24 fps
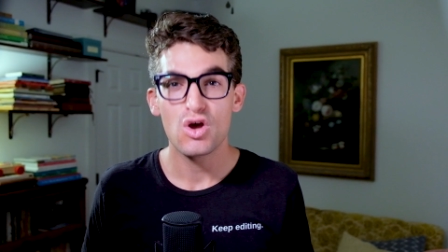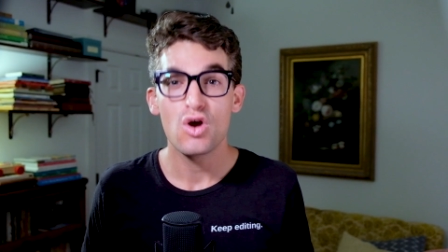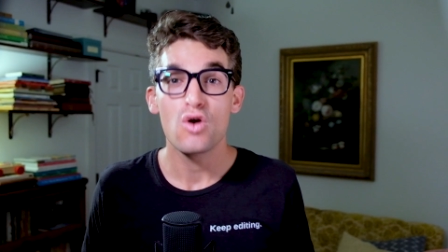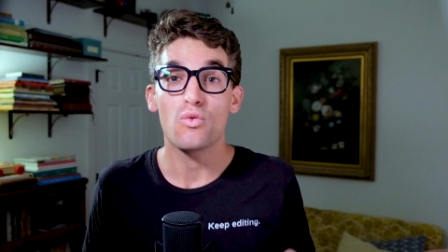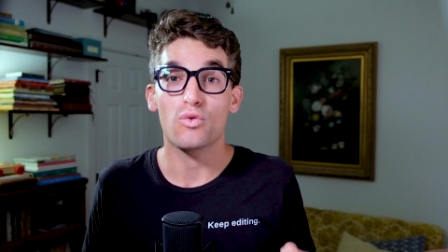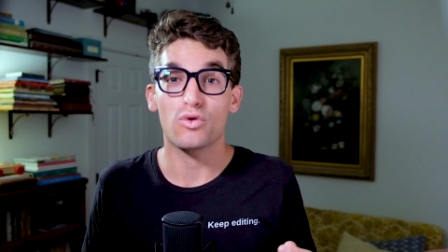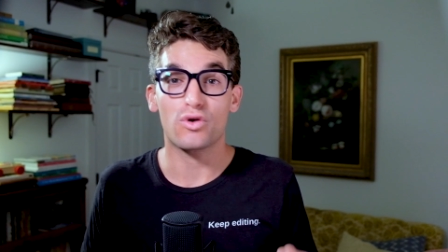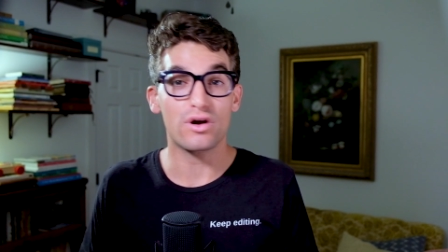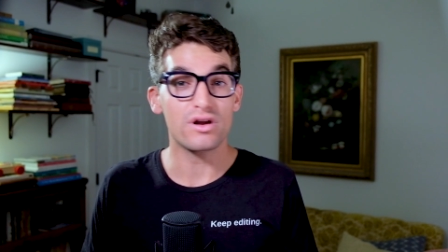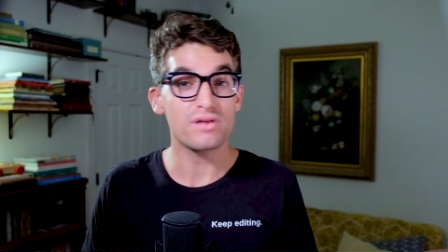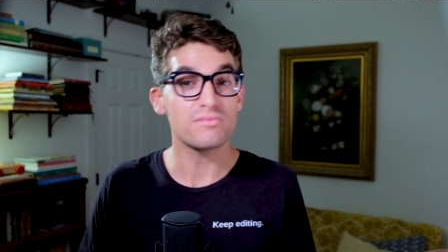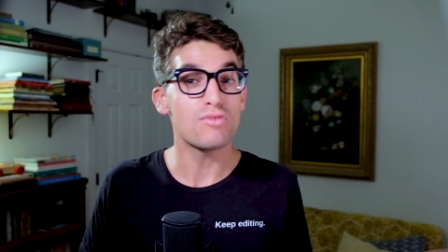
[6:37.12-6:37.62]

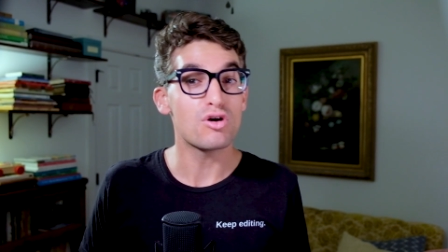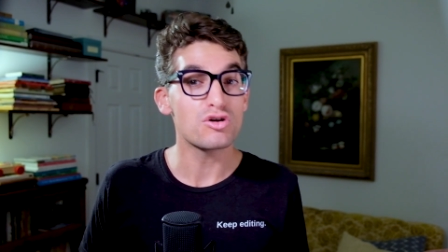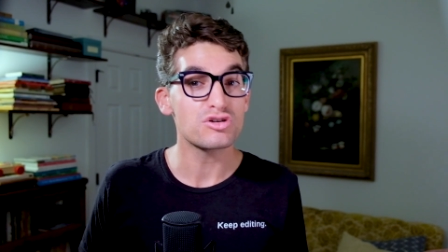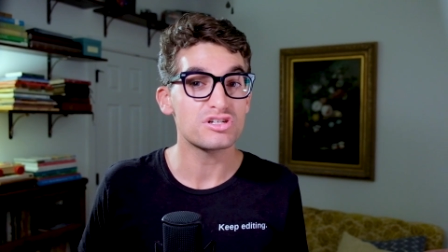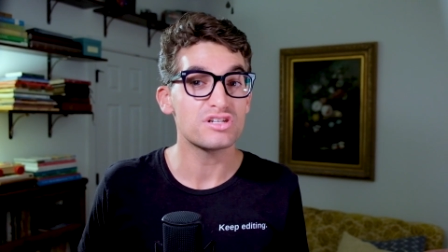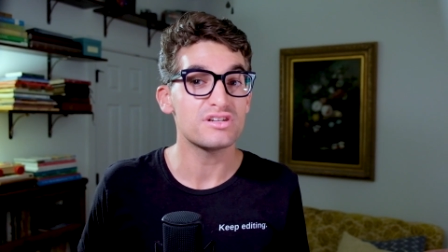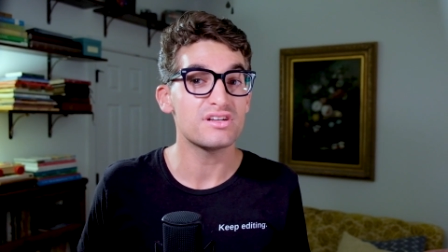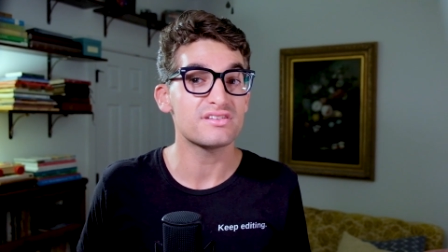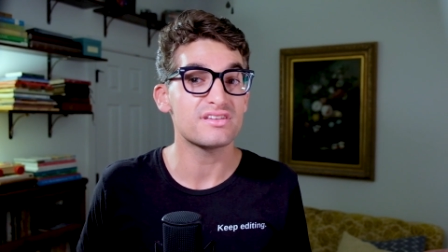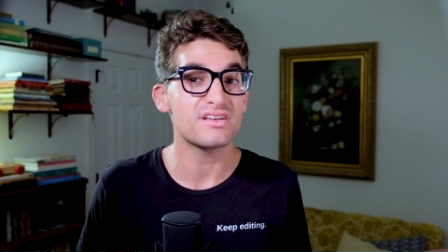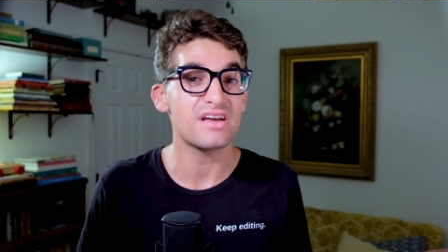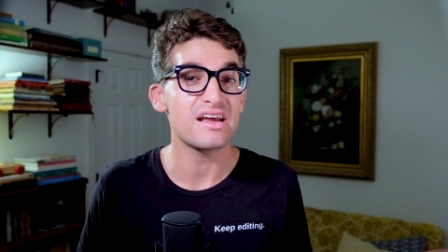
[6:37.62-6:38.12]
Regarding
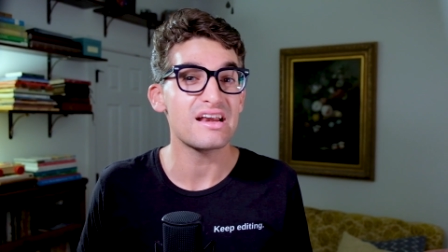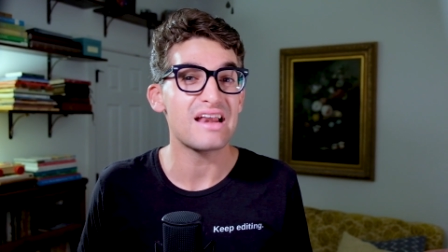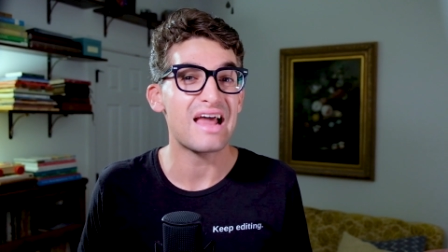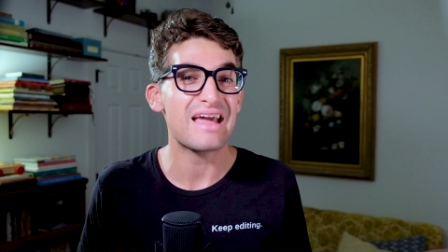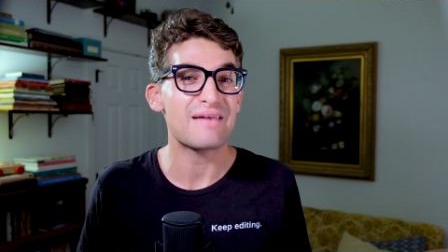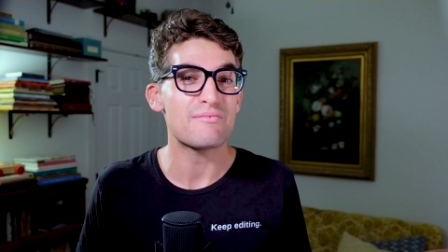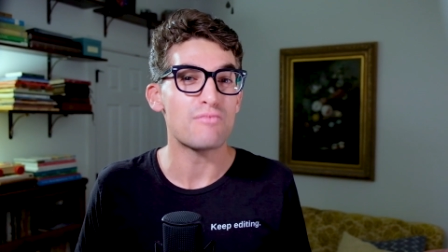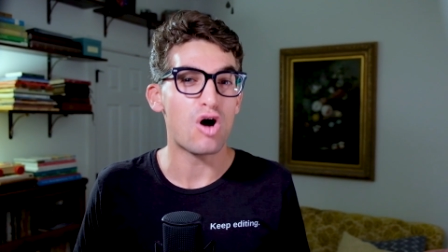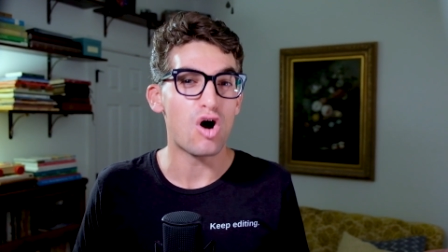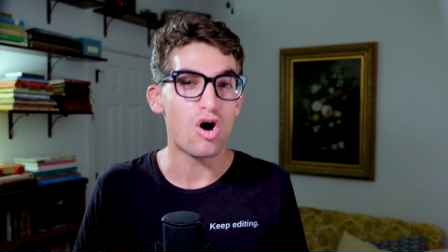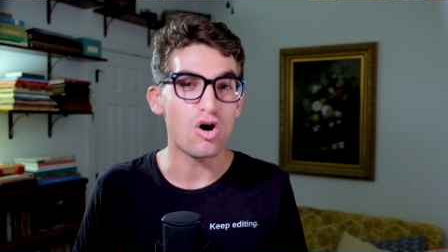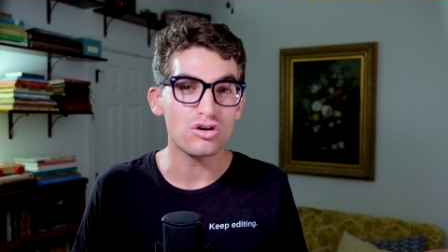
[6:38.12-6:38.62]
motion design, I
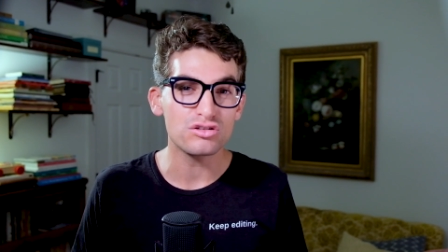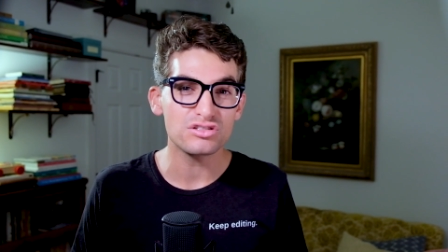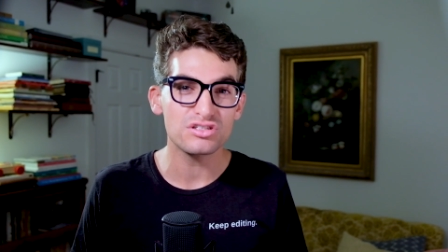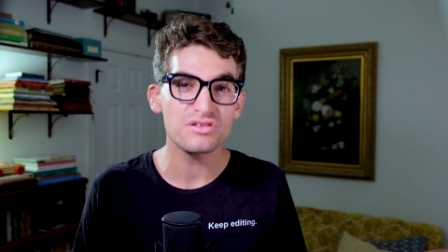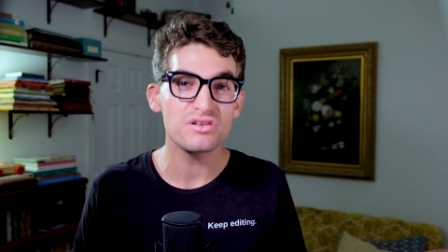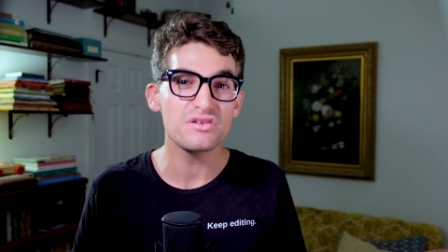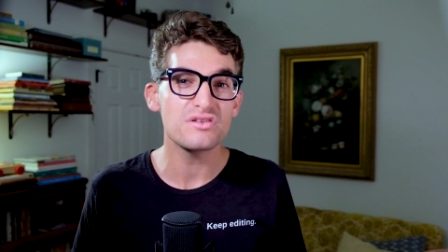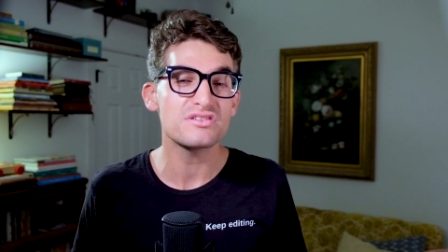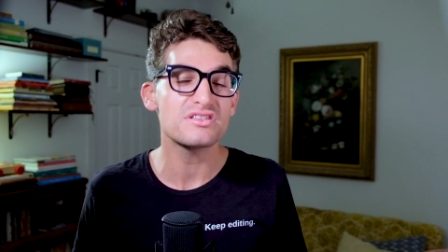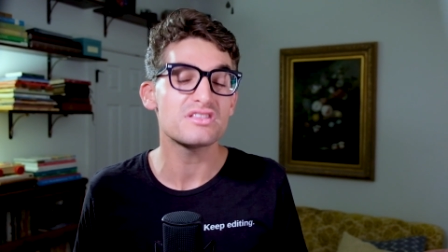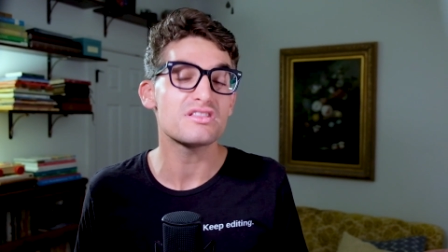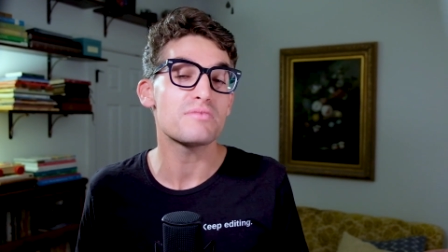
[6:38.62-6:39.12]
am also
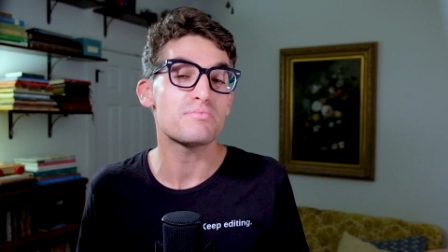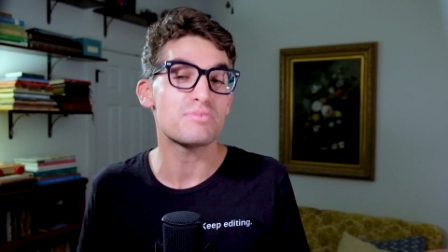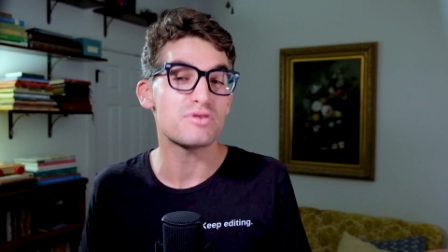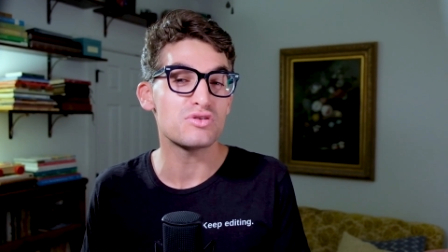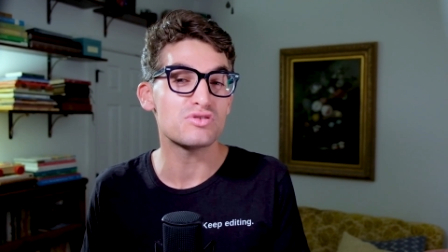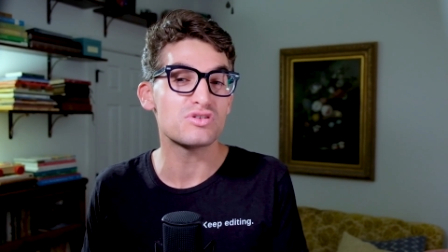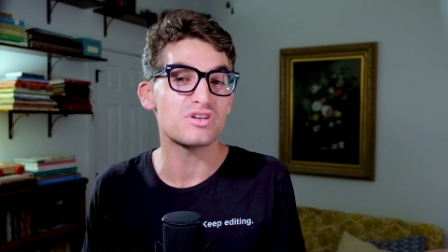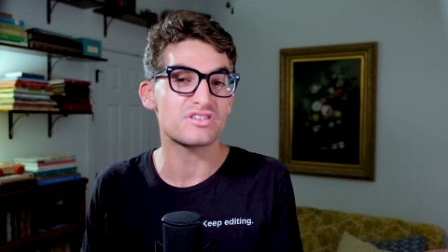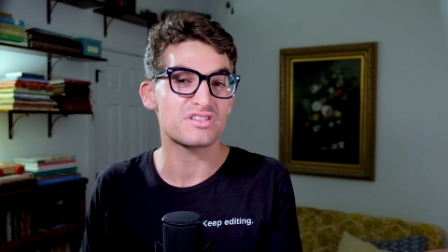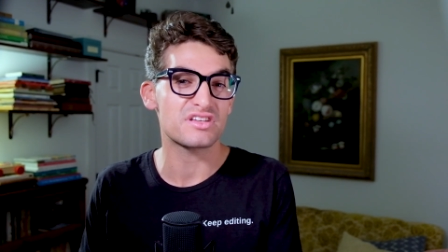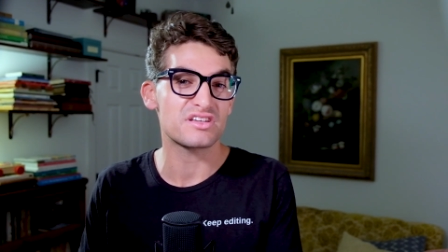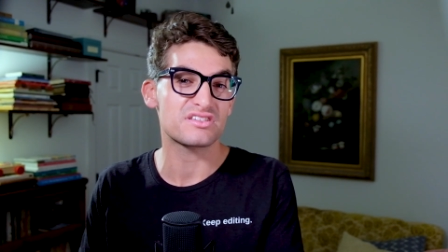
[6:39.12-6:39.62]
using the
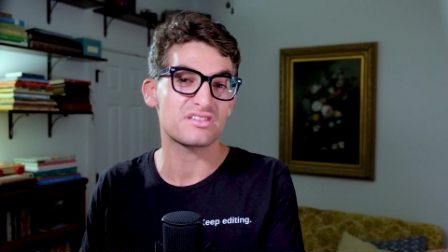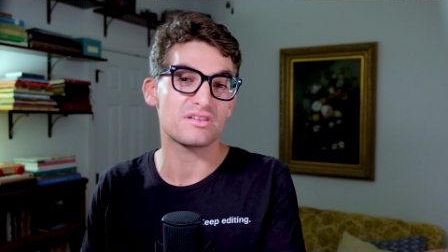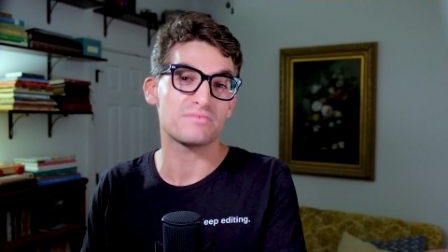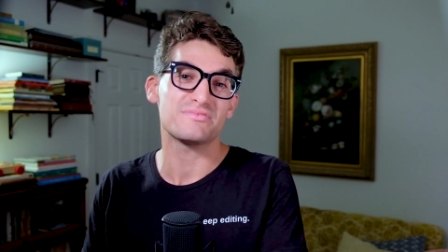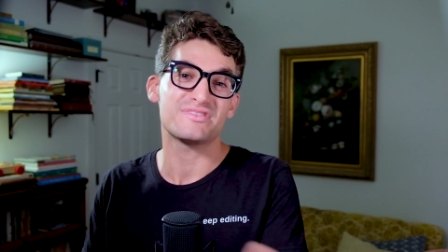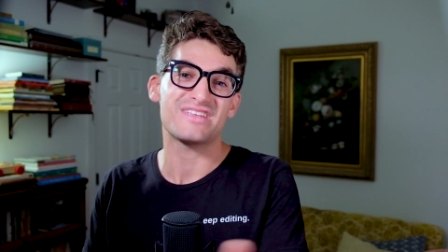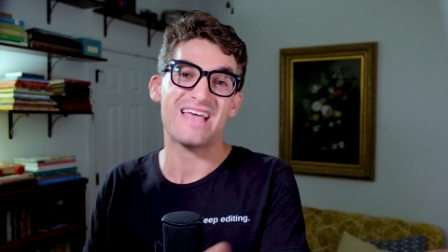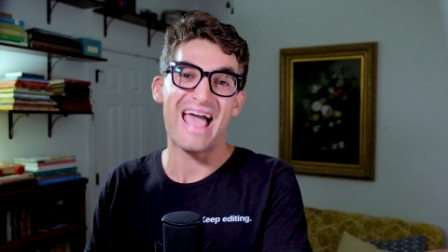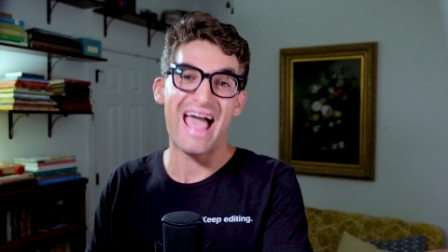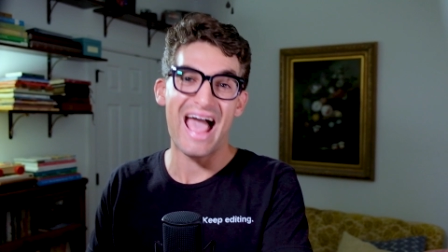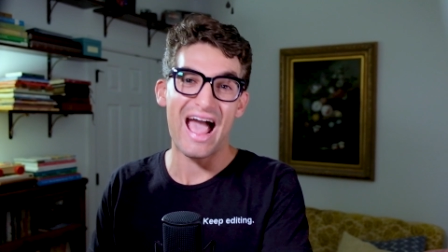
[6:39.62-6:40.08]
Puget Systems